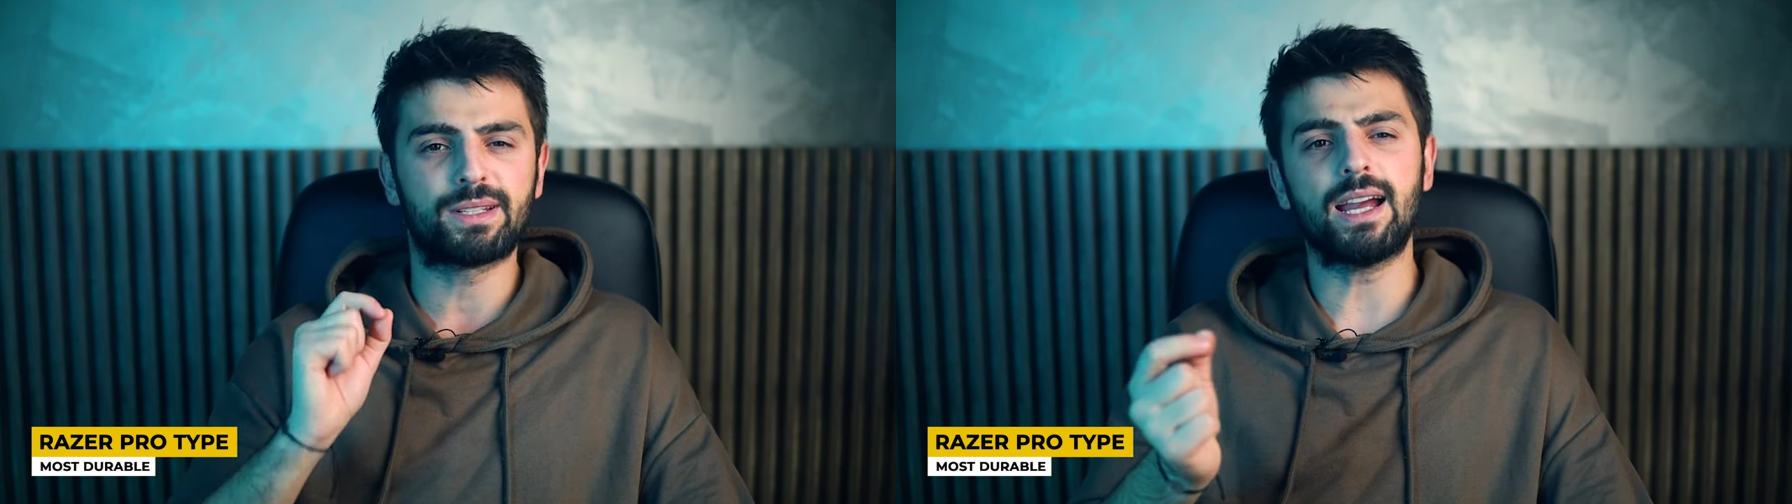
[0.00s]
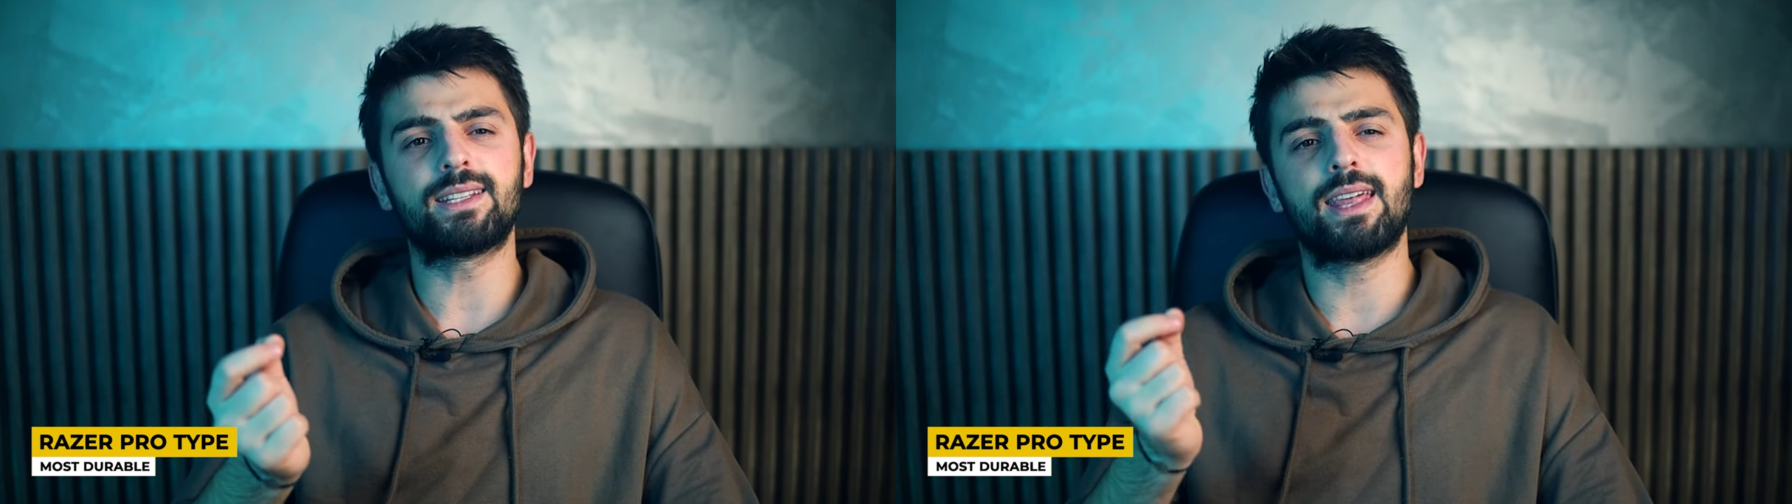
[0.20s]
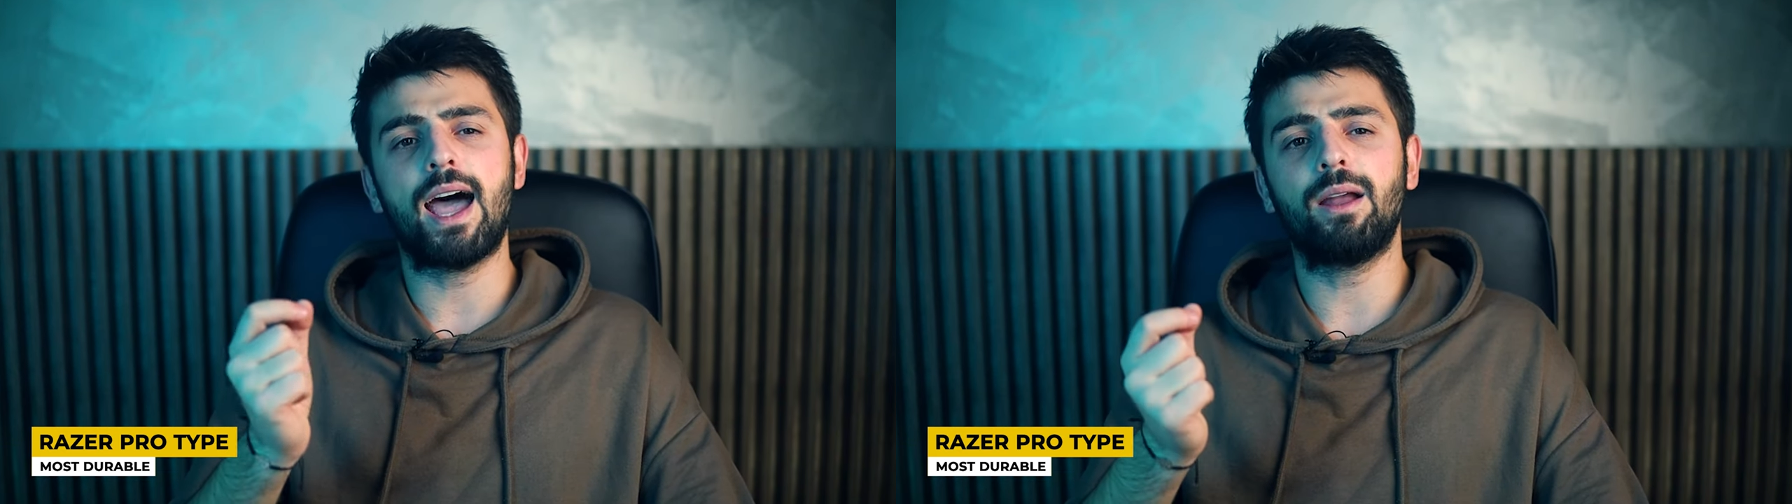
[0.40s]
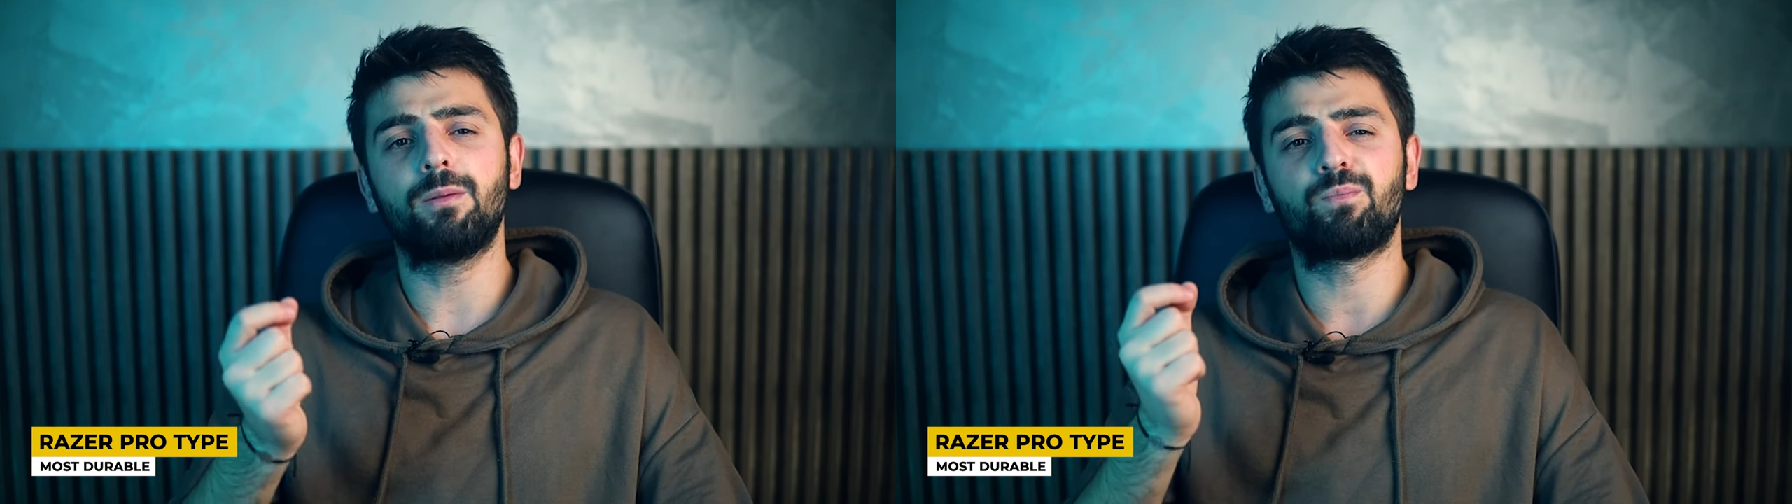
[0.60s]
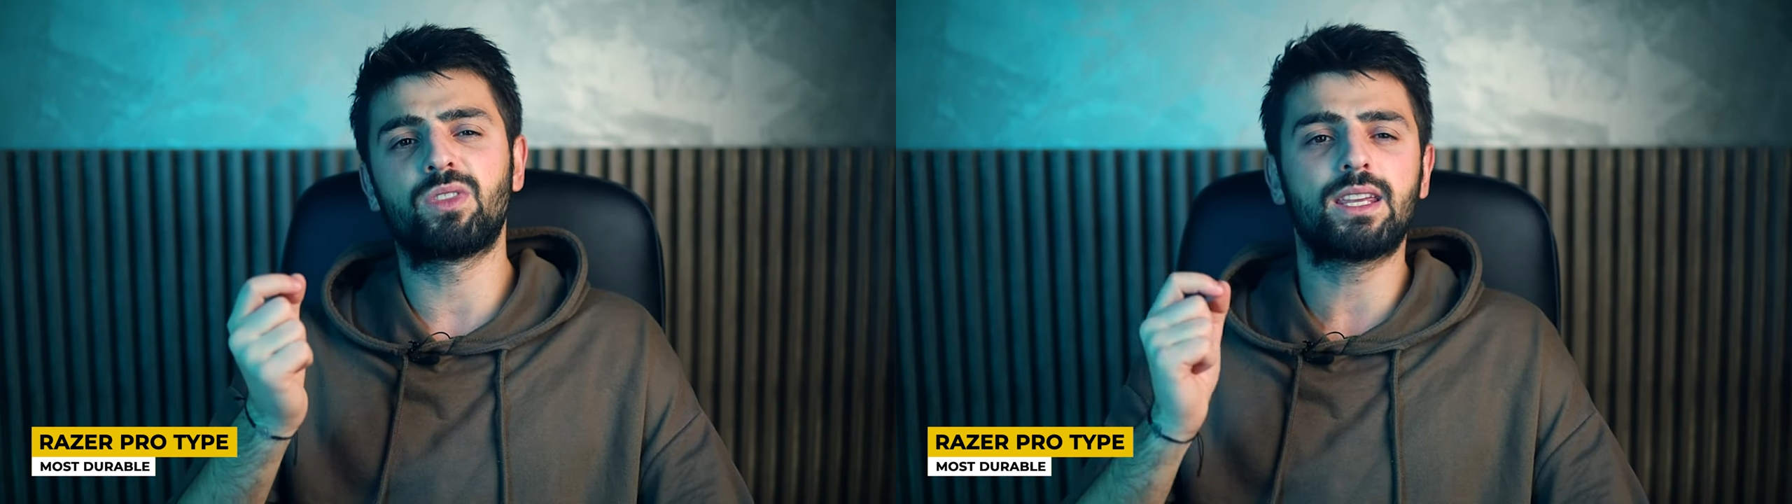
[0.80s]
Besides
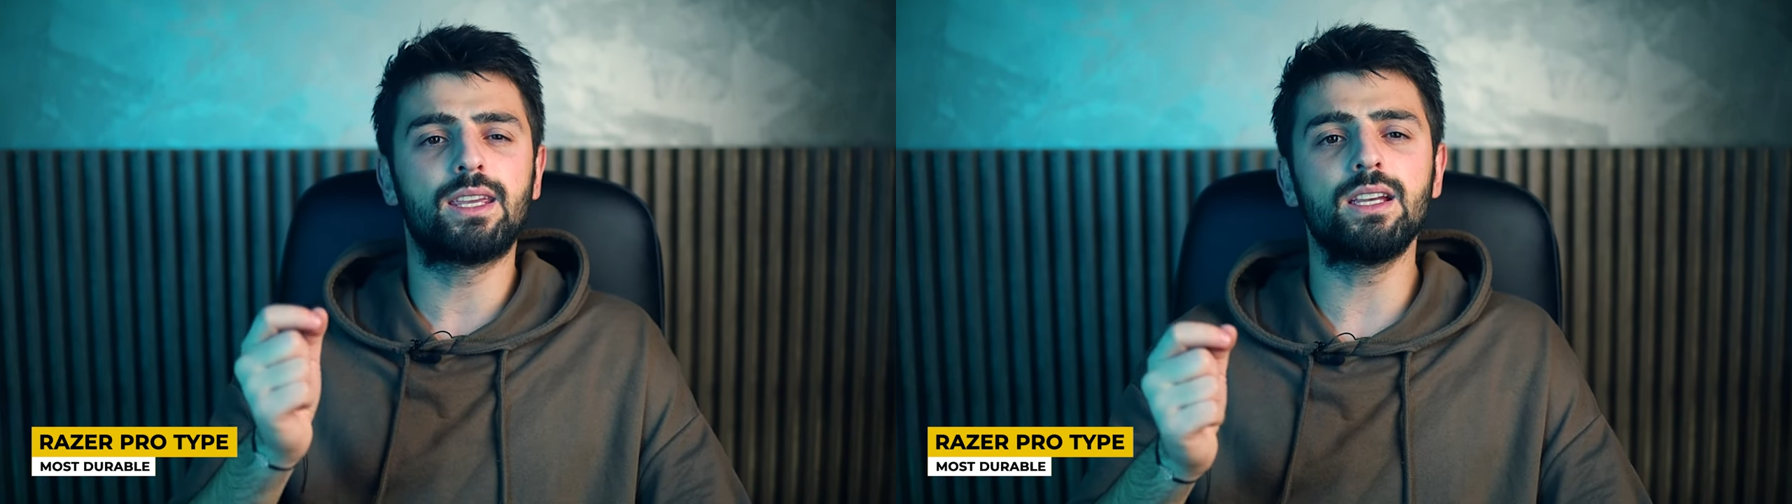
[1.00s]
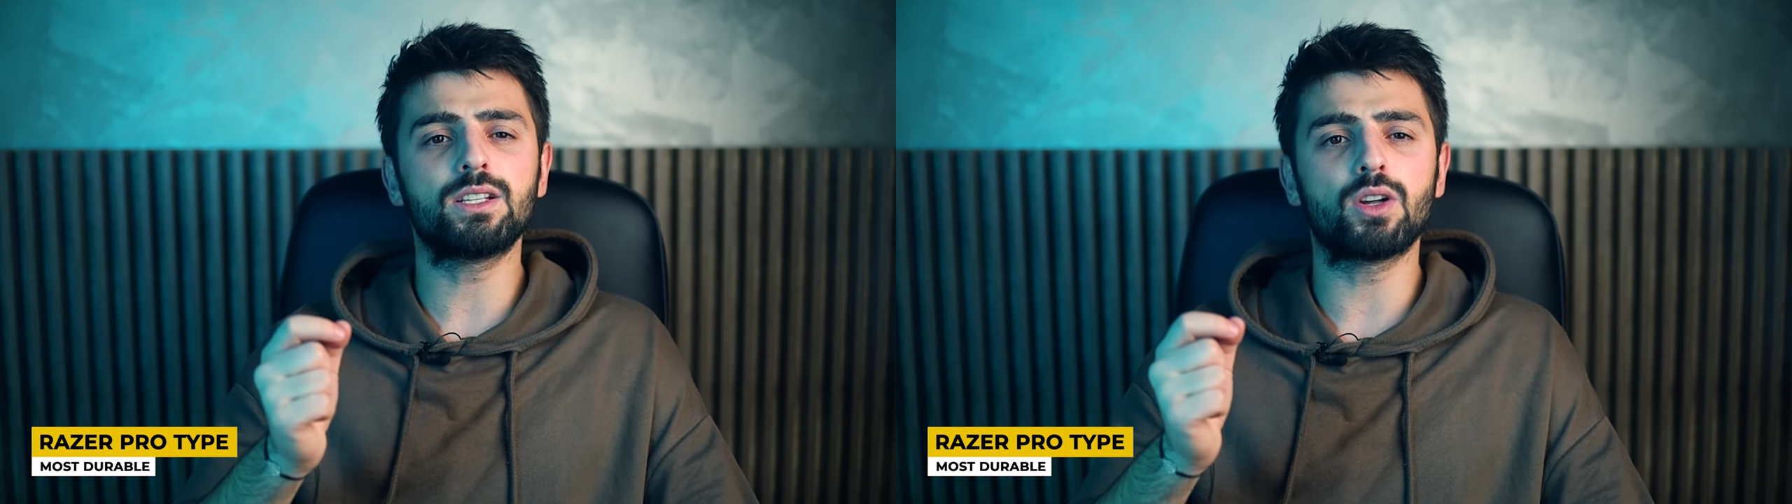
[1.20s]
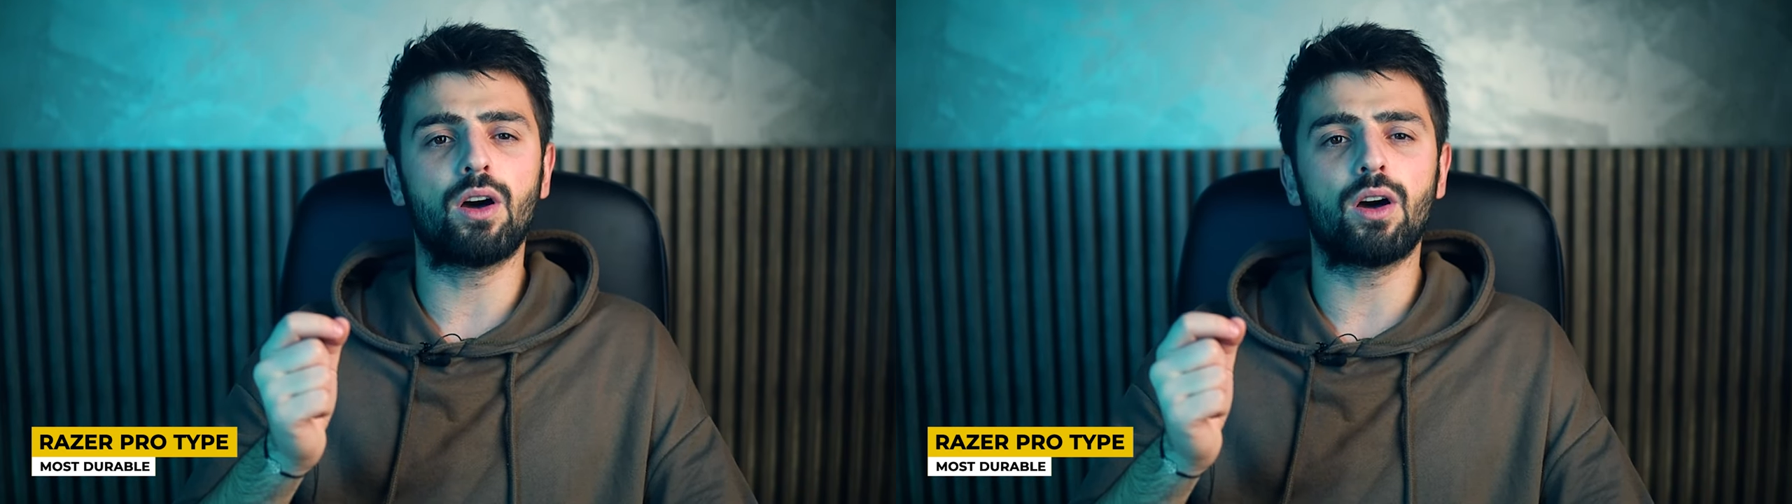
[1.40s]
that, the keys